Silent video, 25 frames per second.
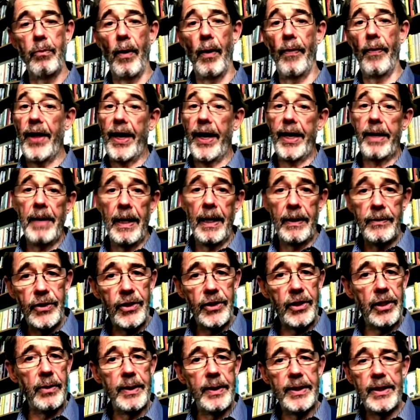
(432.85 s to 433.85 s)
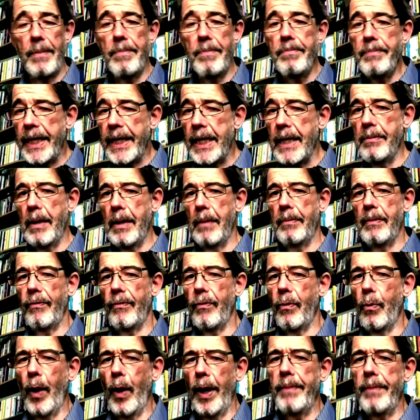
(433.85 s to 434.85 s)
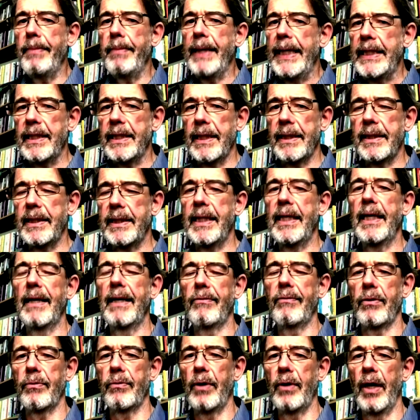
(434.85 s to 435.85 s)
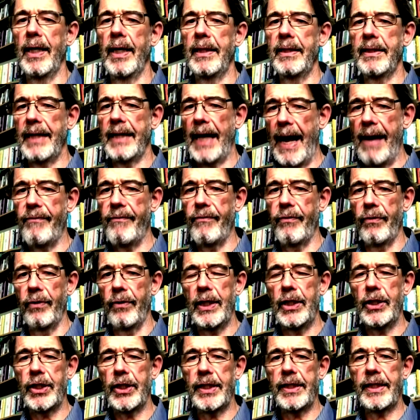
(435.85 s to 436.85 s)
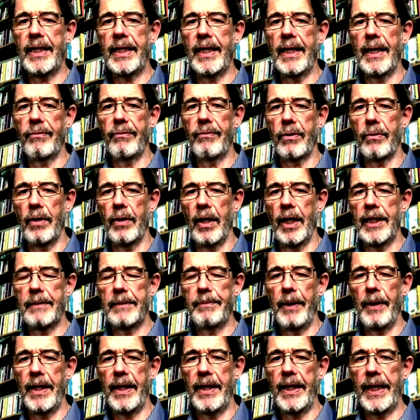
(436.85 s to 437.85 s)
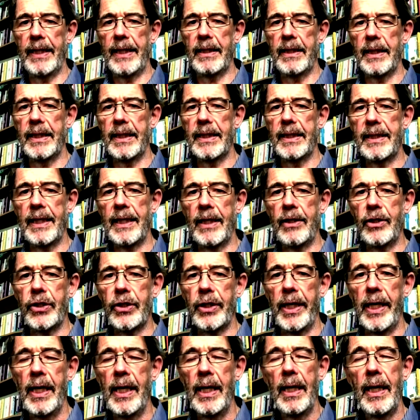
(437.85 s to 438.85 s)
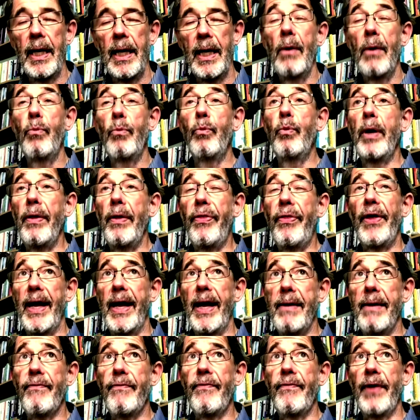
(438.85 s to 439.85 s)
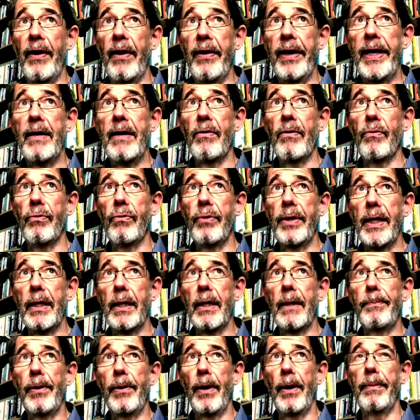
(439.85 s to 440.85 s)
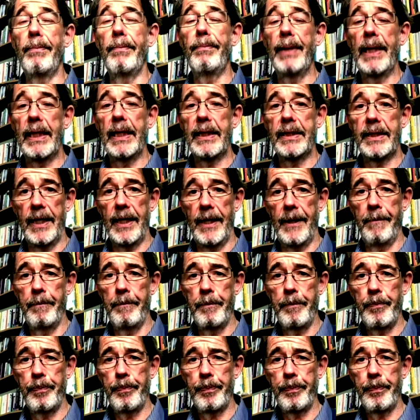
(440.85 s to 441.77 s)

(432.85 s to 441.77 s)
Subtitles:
And what that amounts to is a minimum of a 1 meter sea level rise, average sea level rise by the end of this century, with a very real probability